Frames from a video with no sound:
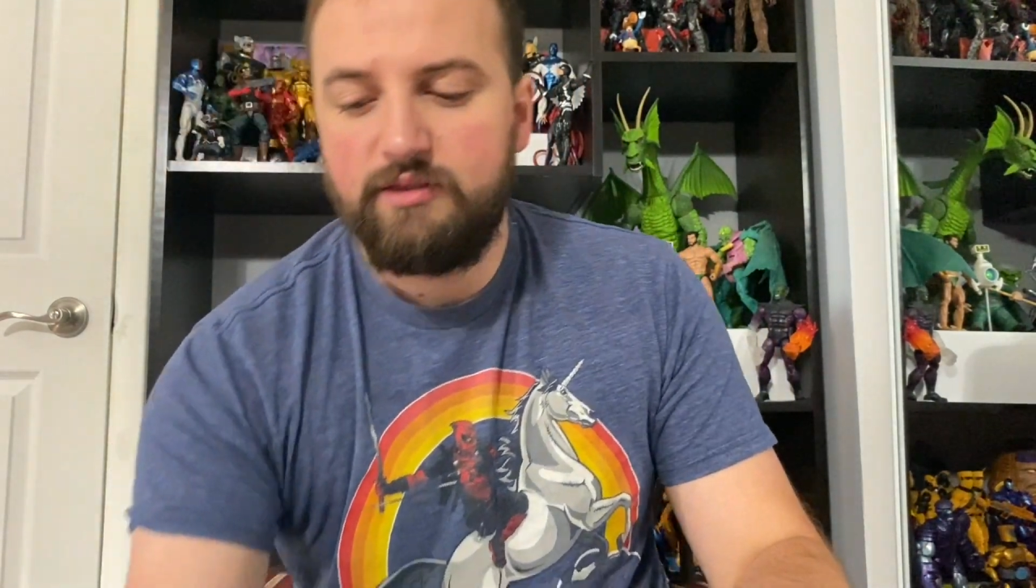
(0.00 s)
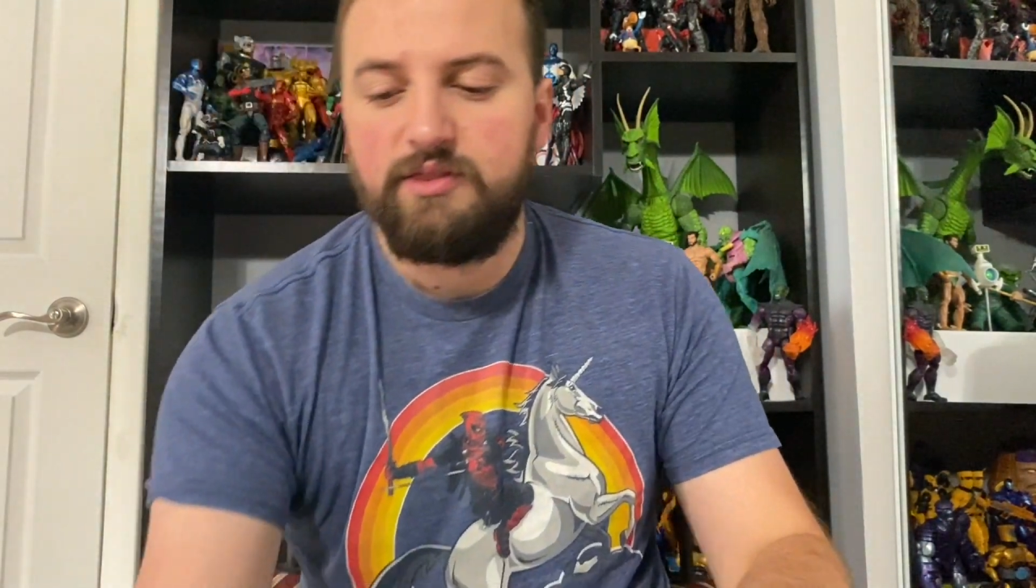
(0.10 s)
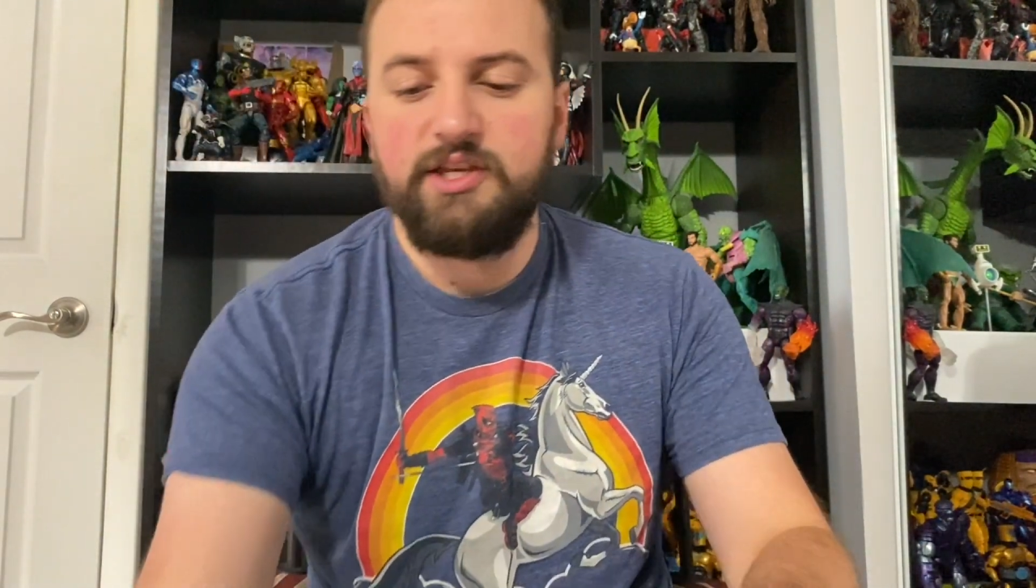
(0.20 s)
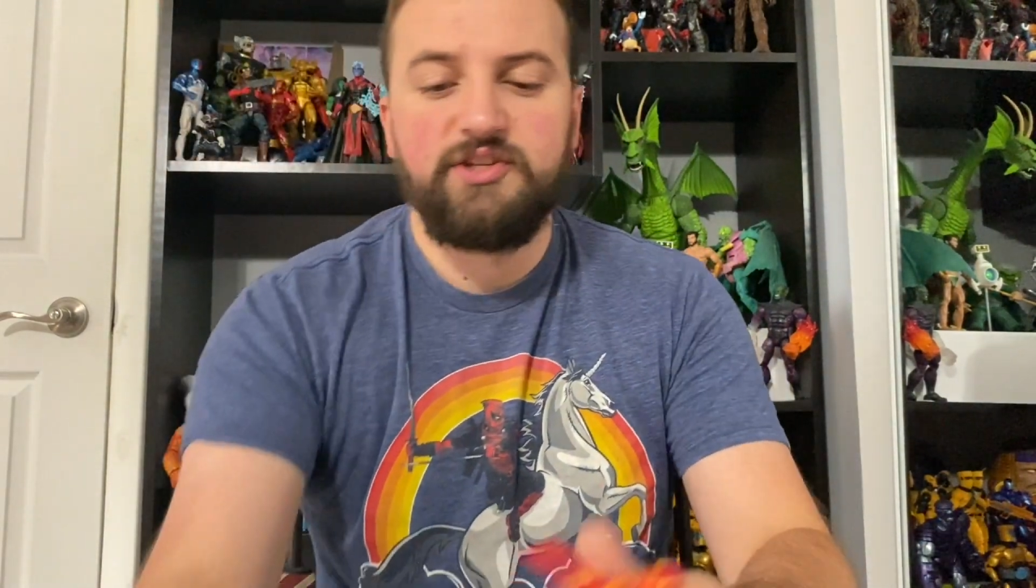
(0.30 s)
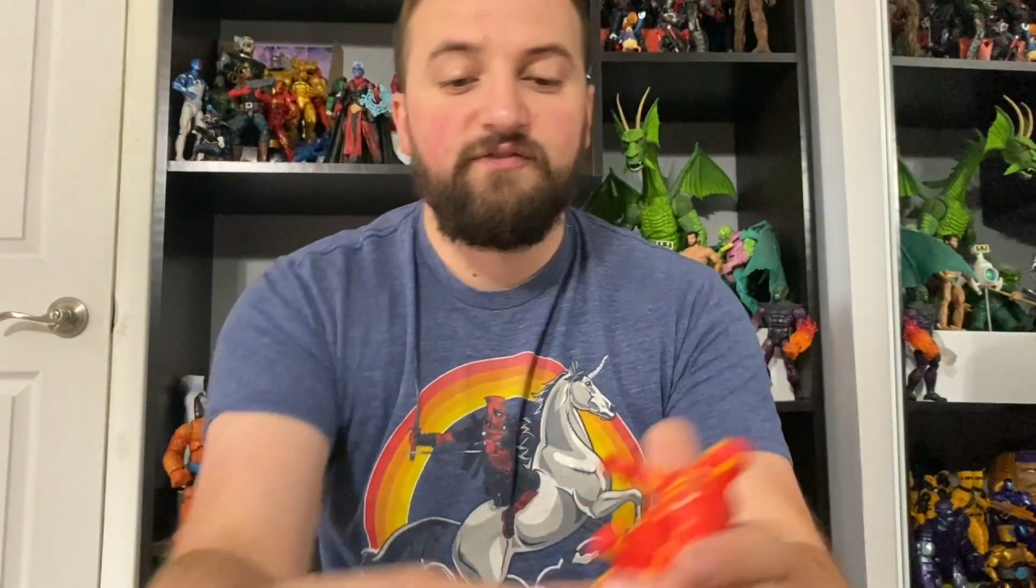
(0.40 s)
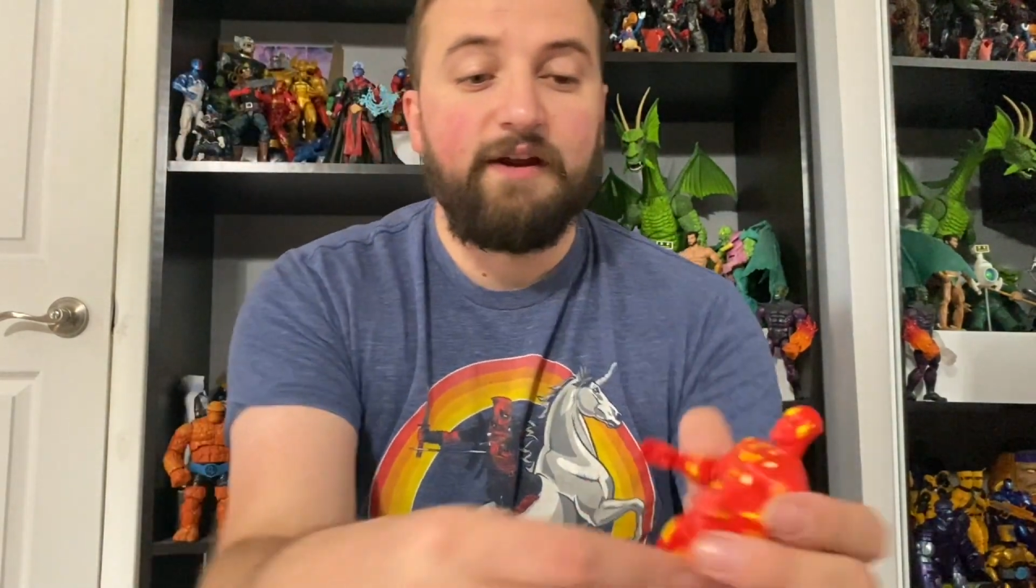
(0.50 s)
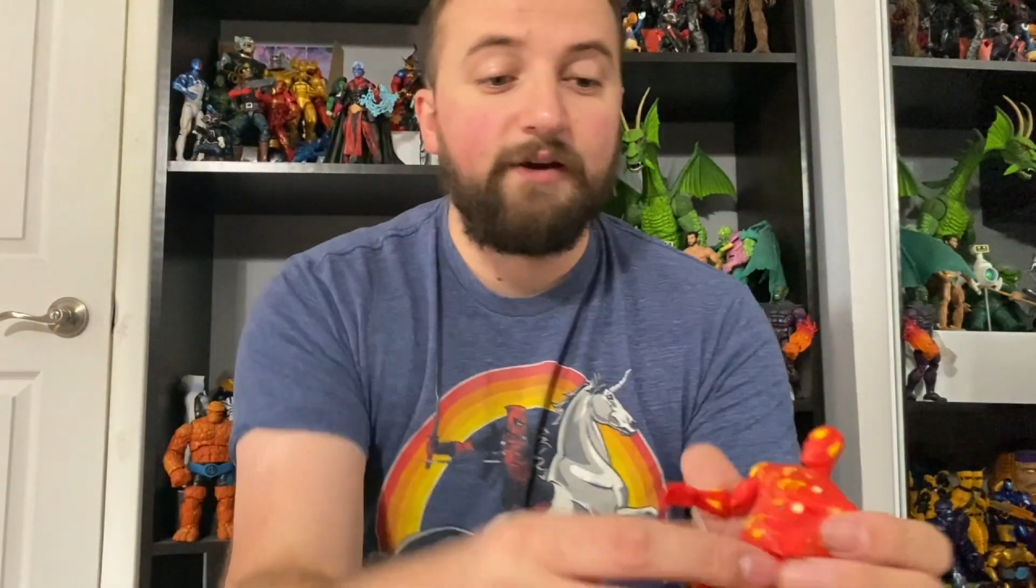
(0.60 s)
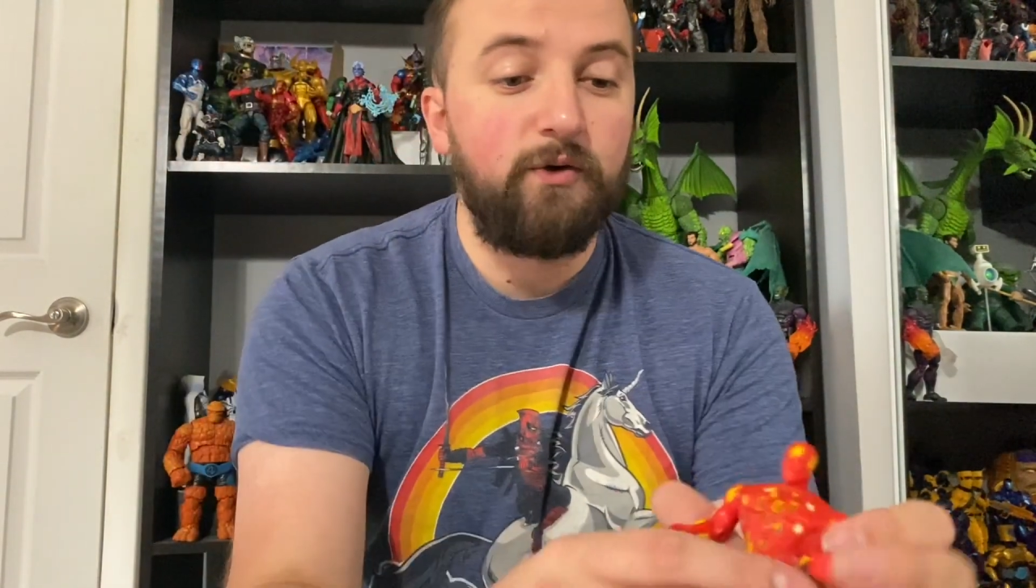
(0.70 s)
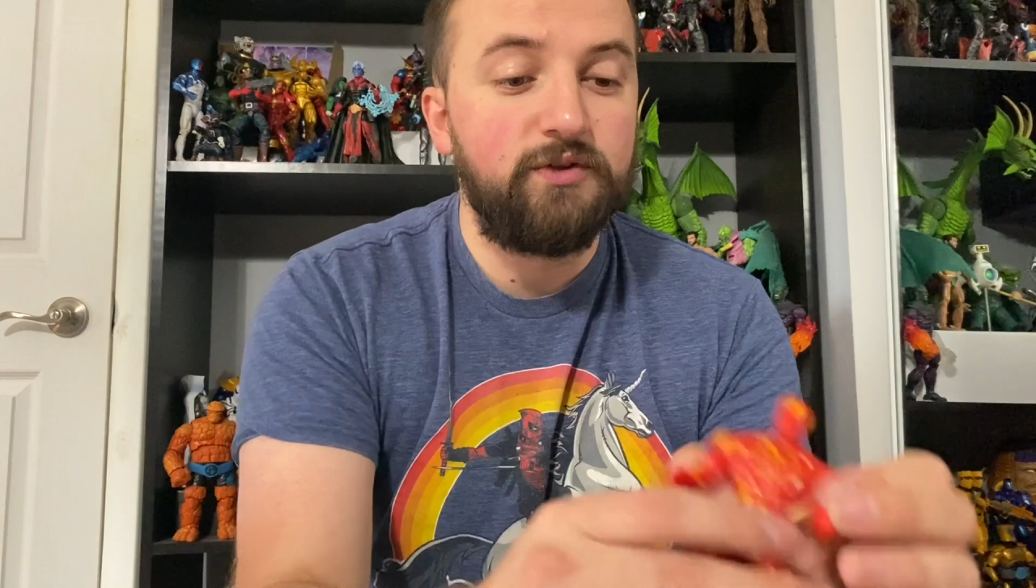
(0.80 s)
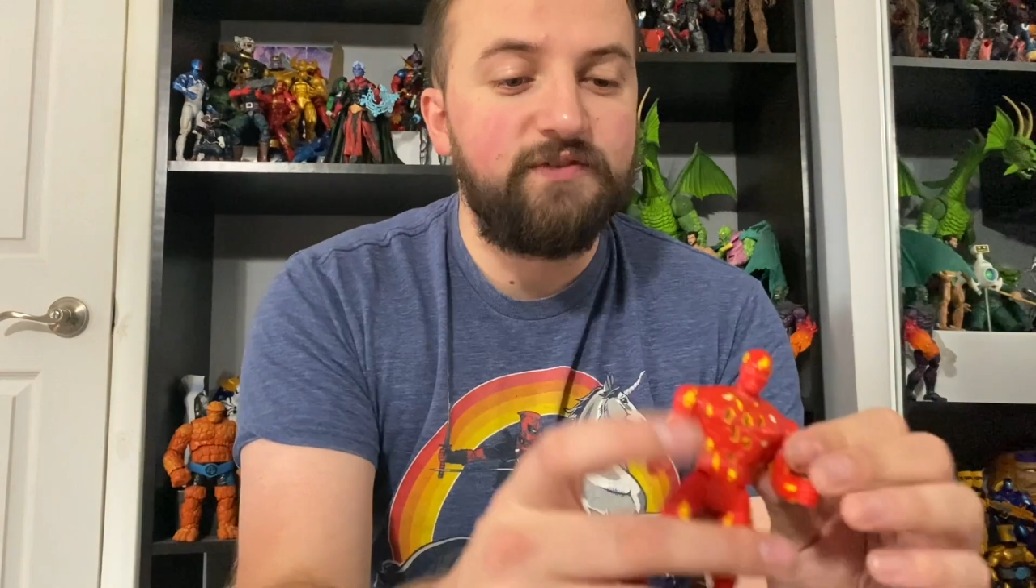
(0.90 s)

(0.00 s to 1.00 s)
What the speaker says: this very old